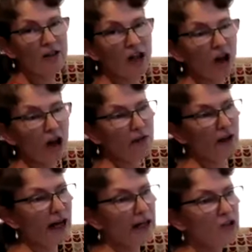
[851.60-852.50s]
to half
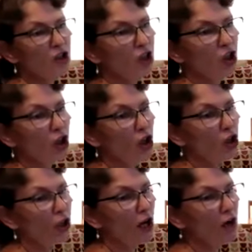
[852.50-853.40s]
height,
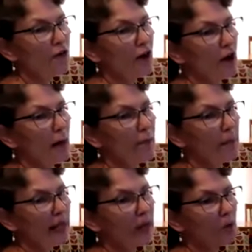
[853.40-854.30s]
hook over and
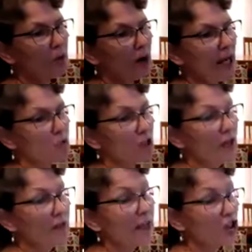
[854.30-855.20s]
back and round, and then